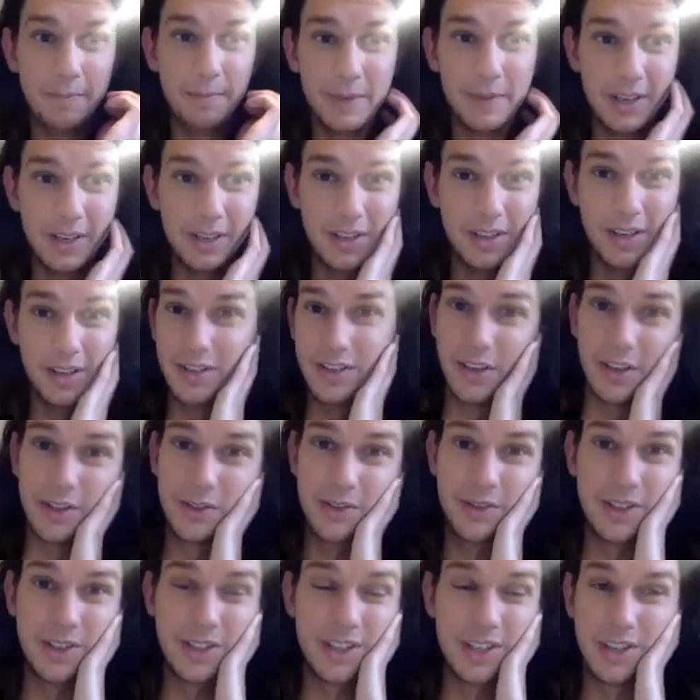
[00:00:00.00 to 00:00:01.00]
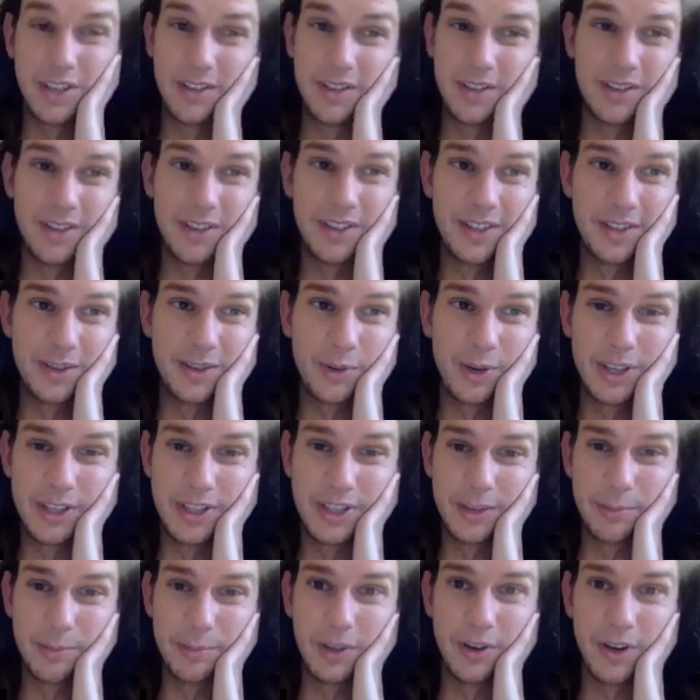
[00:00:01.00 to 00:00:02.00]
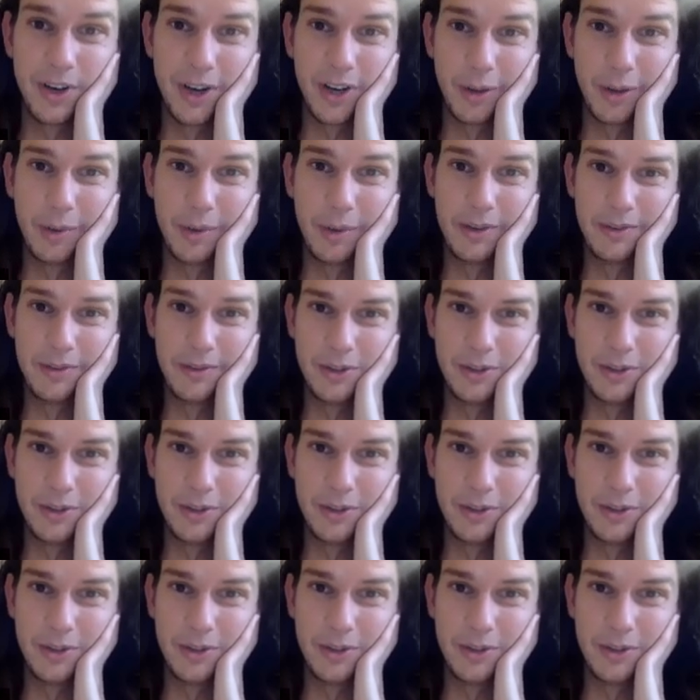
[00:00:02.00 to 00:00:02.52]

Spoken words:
but it's also just it's a quite simple argument.